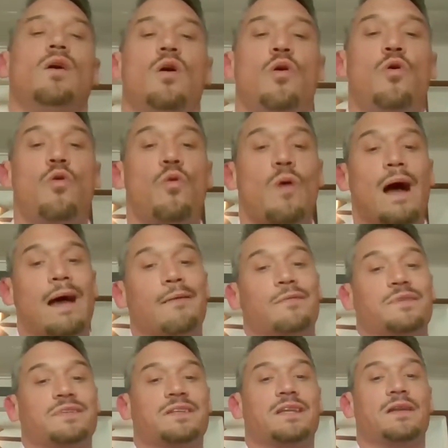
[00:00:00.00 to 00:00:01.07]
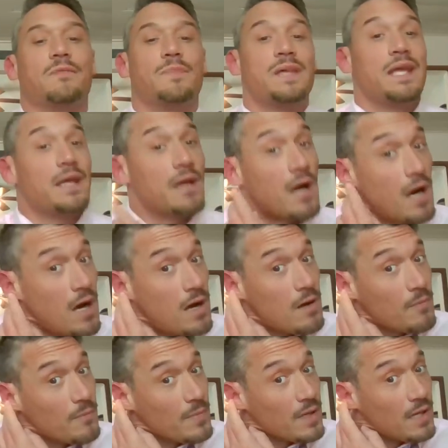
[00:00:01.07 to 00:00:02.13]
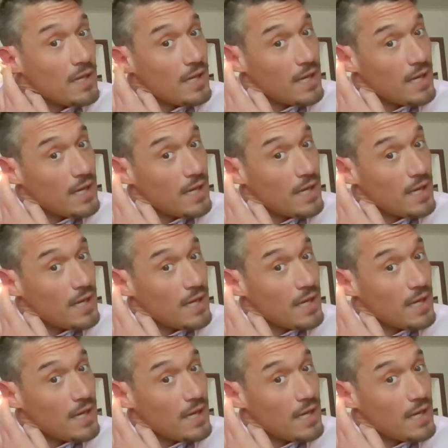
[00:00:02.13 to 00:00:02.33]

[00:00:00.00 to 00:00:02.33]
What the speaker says: who I was gonna become,